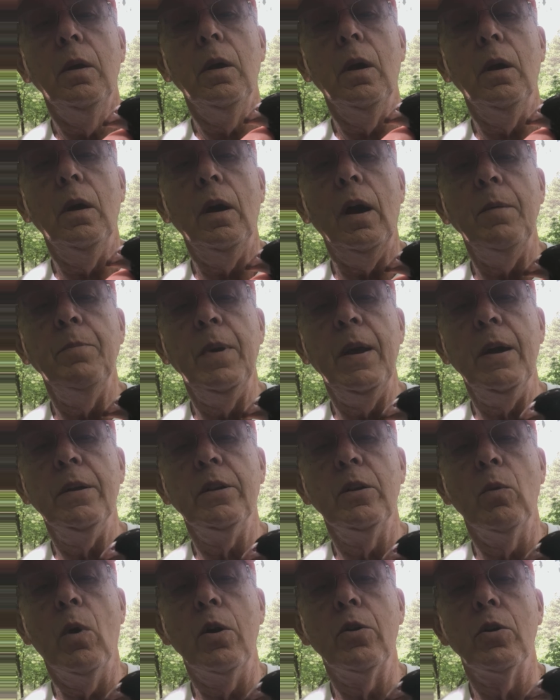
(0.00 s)
I
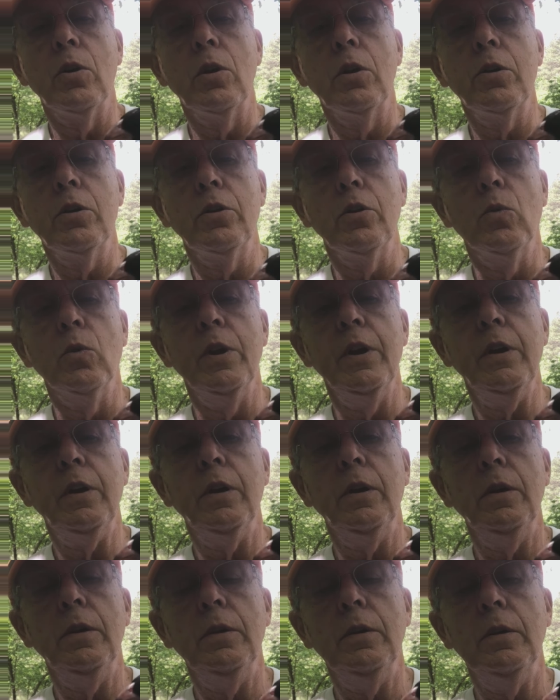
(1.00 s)
banded one earlier in the week
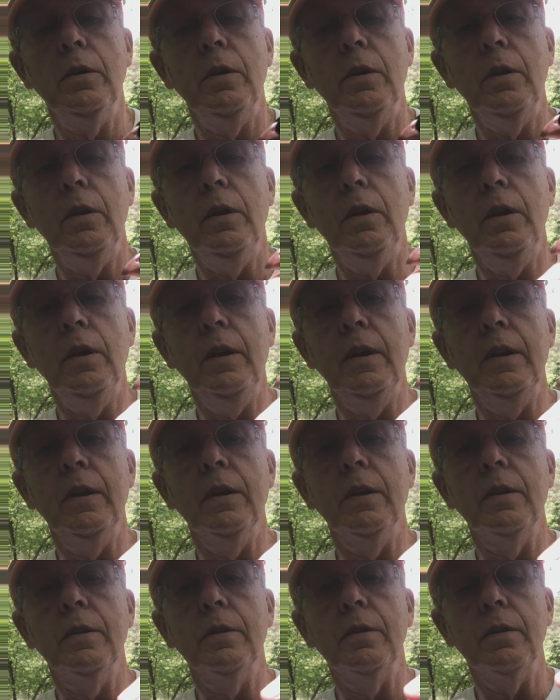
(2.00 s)

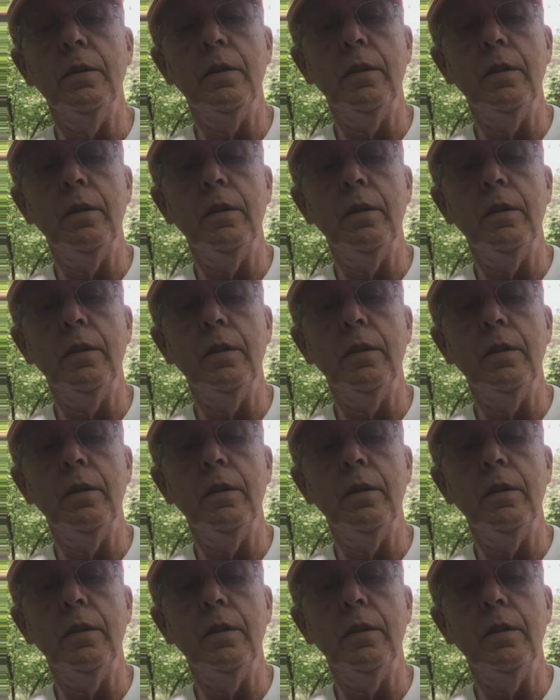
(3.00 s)
and